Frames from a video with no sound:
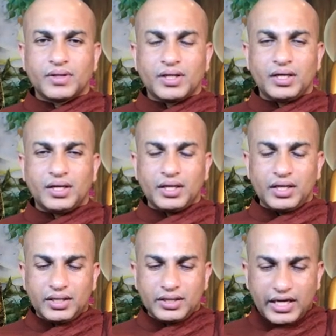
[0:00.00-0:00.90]
and
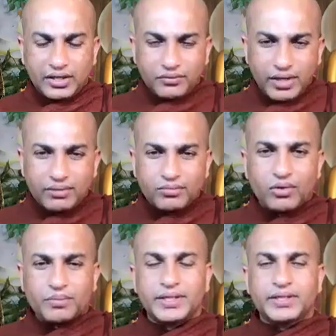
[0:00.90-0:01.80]
in that very
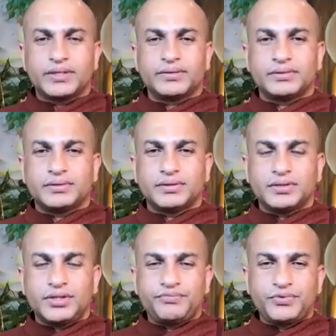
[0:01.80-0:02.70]
moment
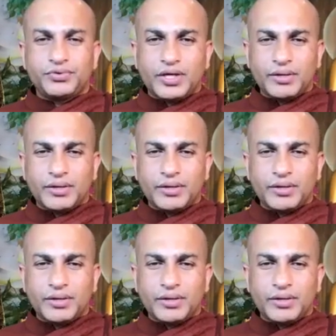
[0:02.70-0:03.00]
if you